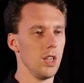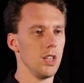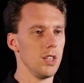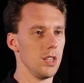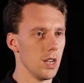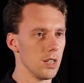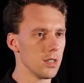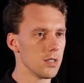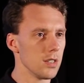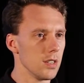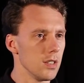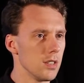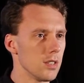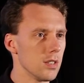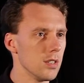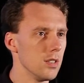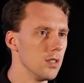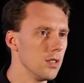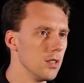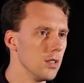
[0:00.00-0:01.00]
Yes, it's
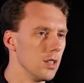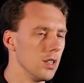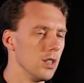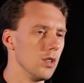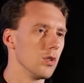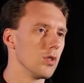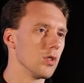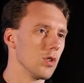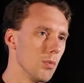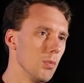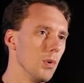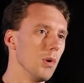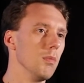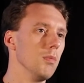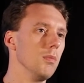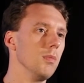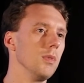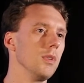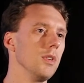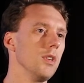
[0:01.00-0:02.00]
in, in the suburb
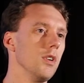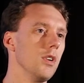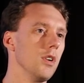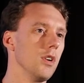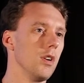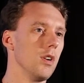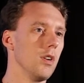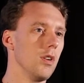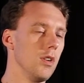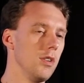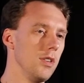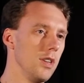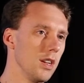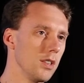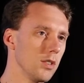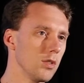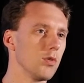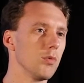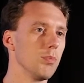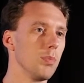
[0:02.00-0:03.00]
uh,
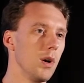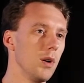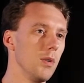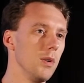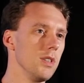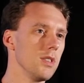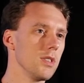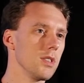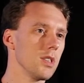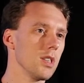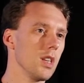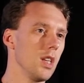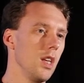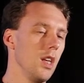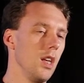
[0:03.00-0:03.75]
next to Paris.